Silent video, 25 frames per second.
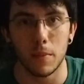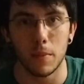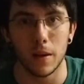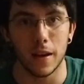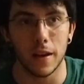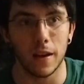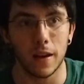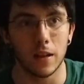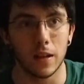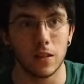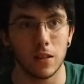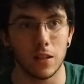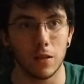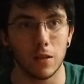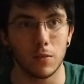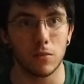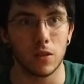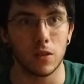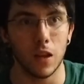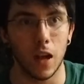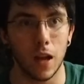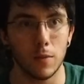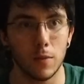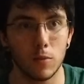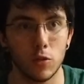because
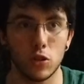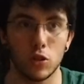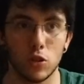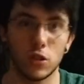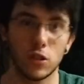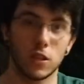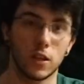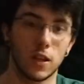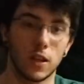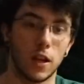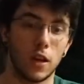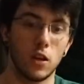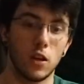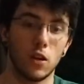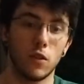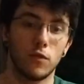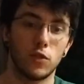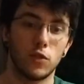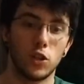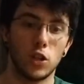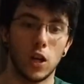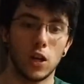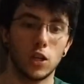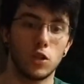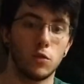sometimes you're scared
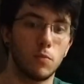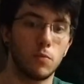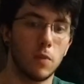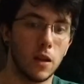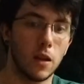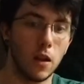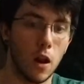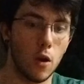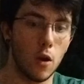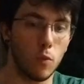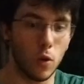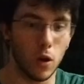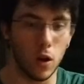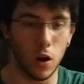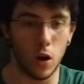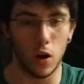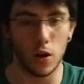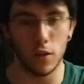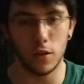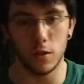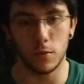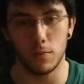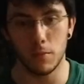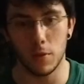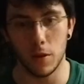of judgment and what
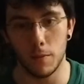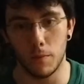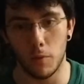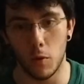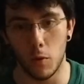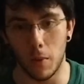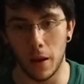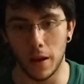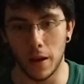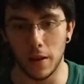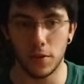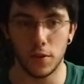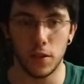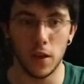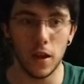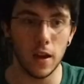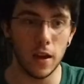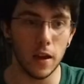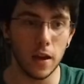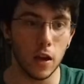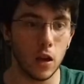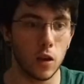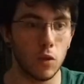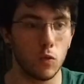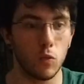other people might
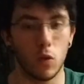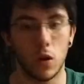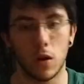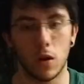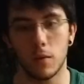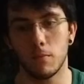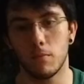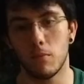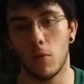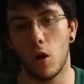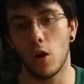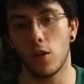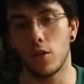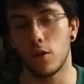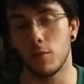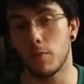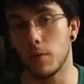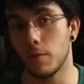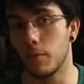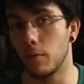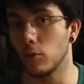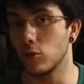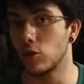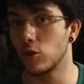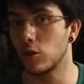think and what other
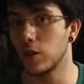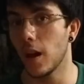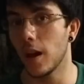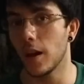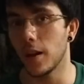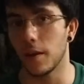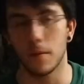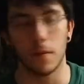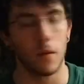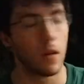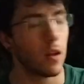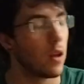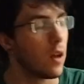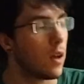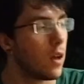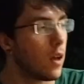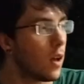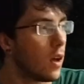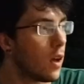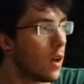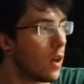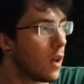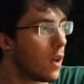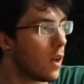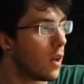people say.
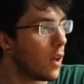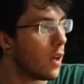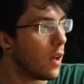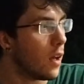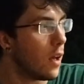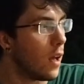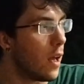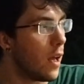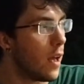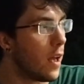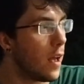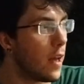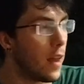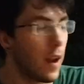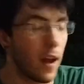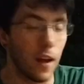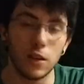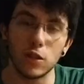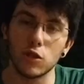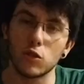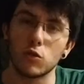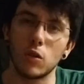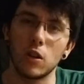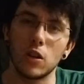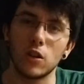And I
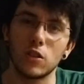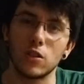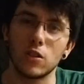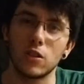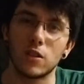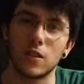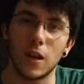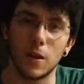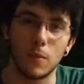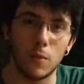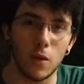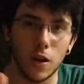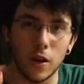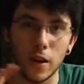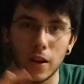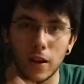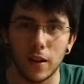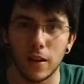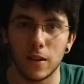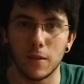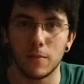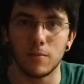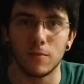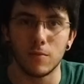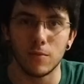just wanted to say I'm not
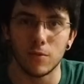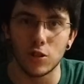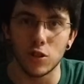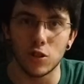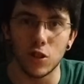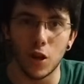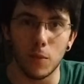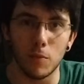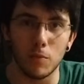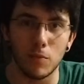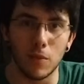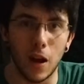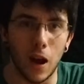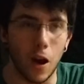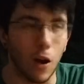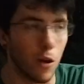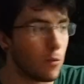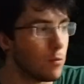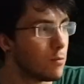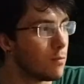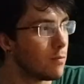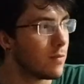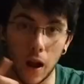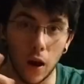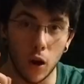gonna stop
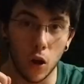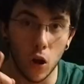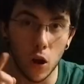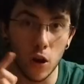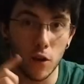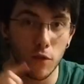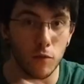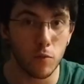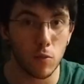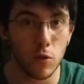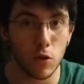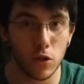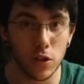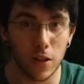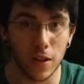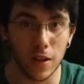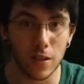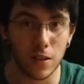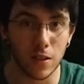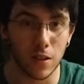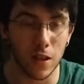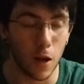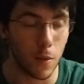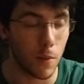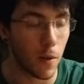now. A lot of music
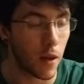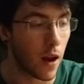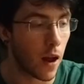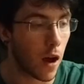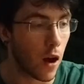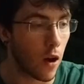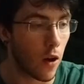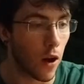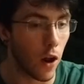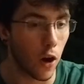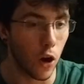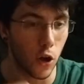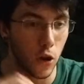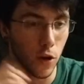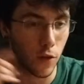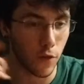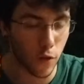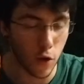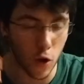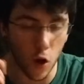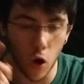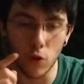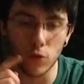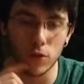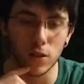is coming out, a lot
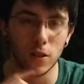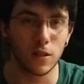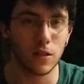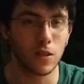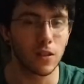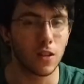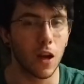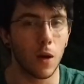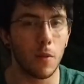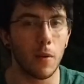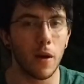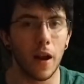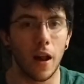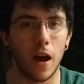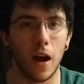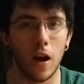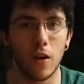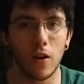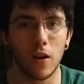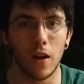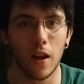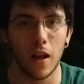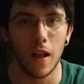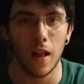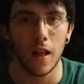of content is coming
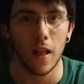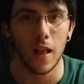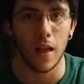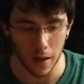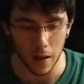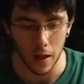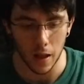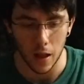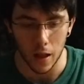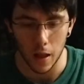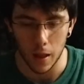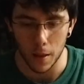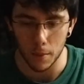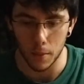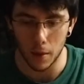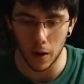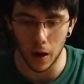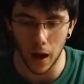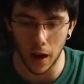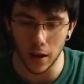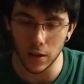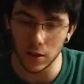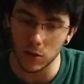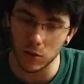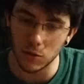out. But
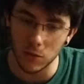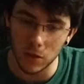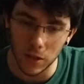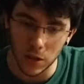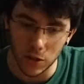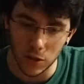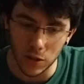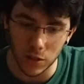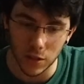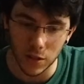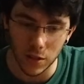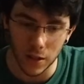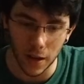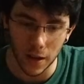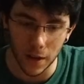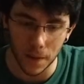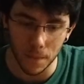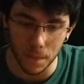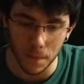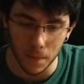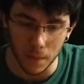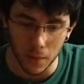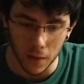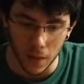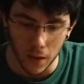I just wanted to
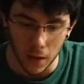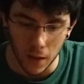say,